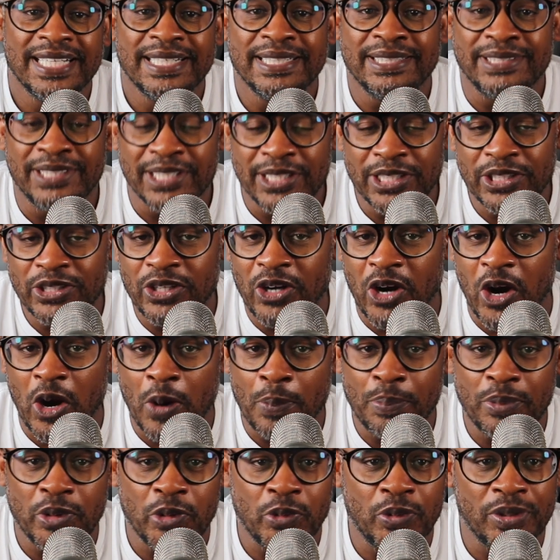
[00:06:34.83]
Dylan
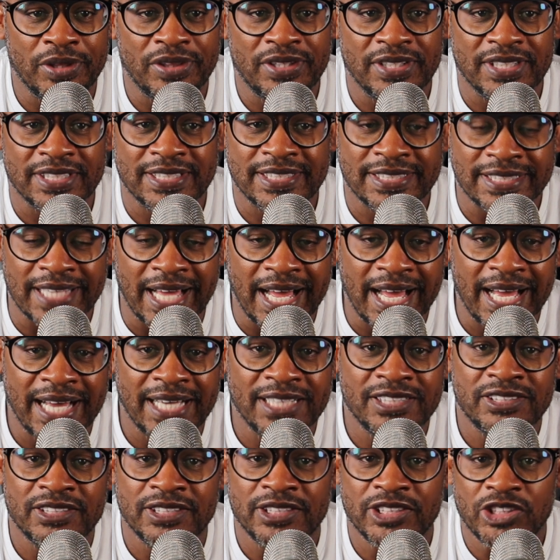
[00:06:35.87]
Harper, with his
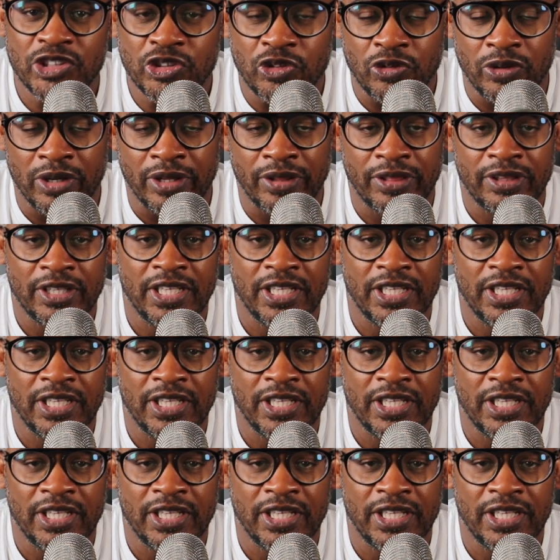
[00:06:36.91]
size and his strength,